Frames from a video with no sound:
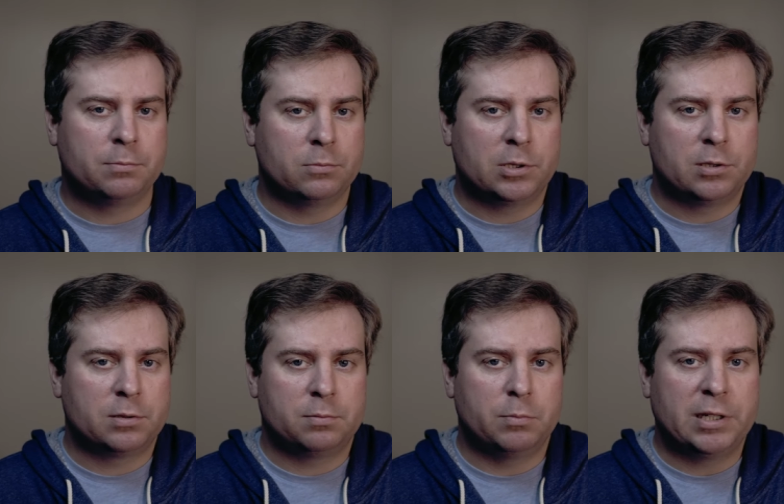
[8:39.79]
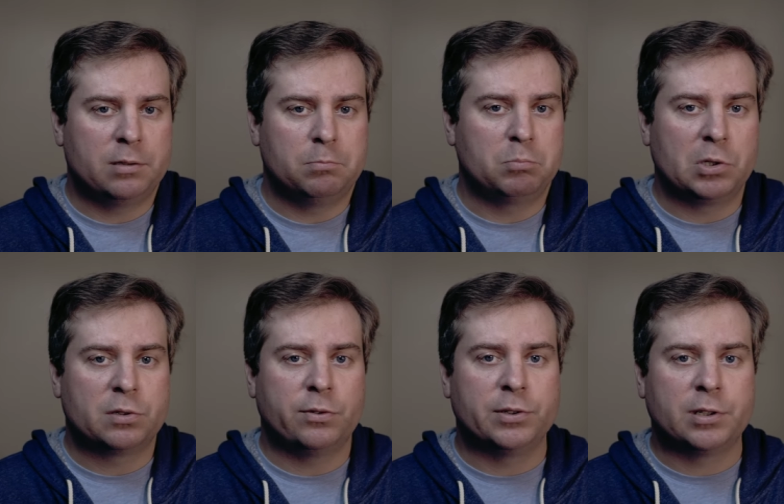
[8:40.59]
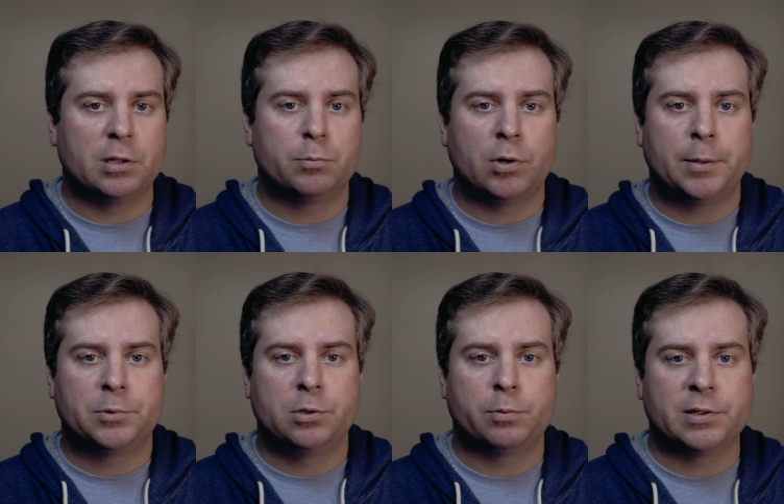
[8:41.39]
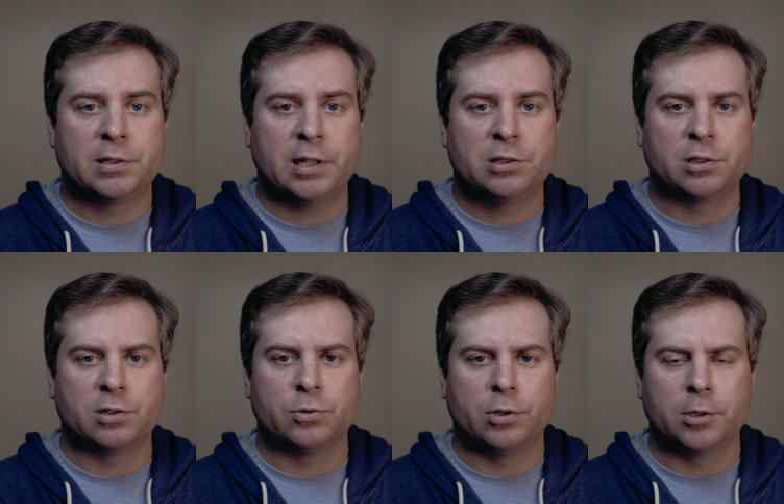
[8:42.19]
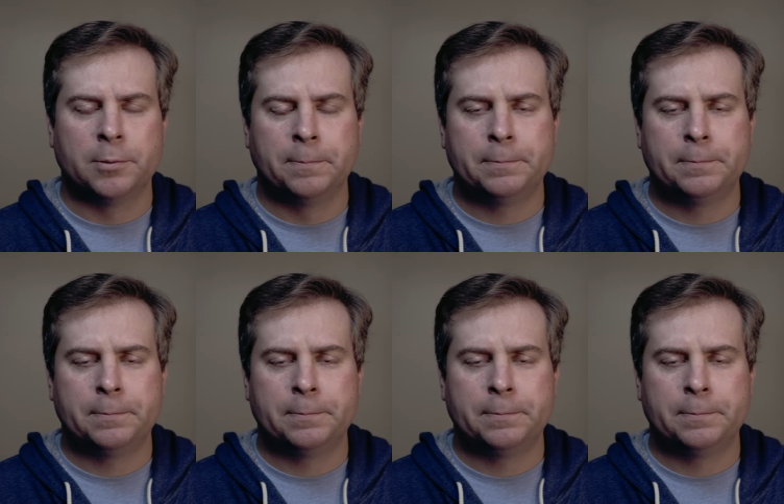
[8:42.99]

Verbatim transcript: which made it useful as an impromptu presentation controller.